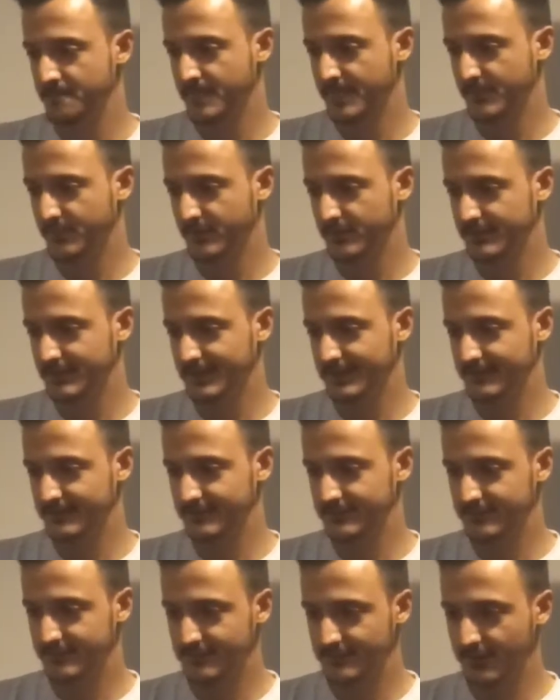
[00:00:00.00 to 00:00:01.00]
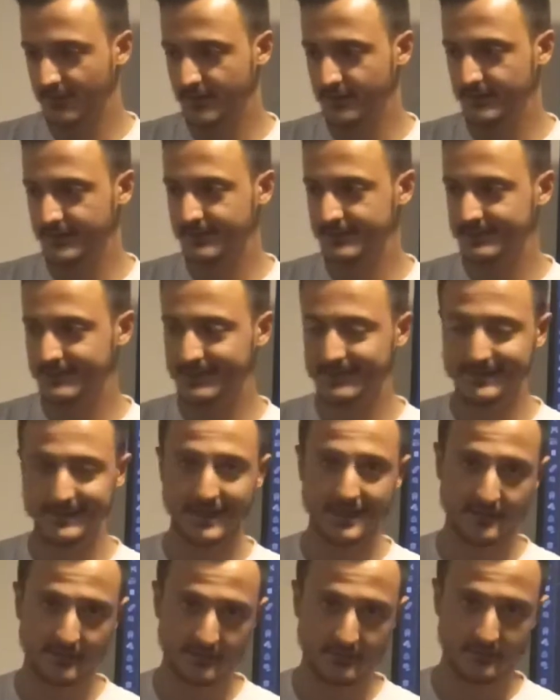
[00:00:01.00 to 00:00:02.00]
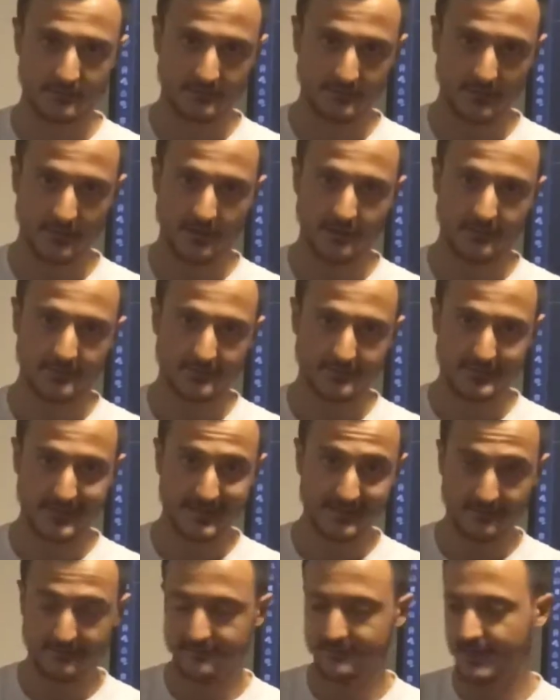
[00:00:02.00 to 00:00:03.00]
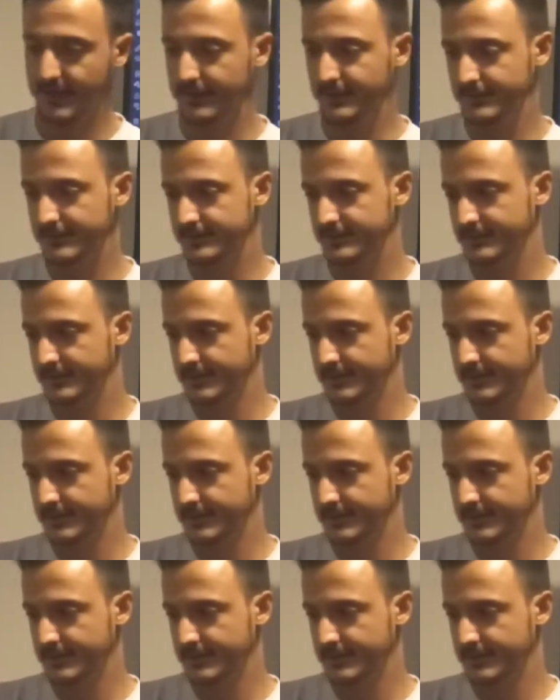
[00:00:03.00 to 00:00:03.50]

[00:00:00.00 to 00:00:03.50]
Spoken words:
but it is a target, a technical target that is valid.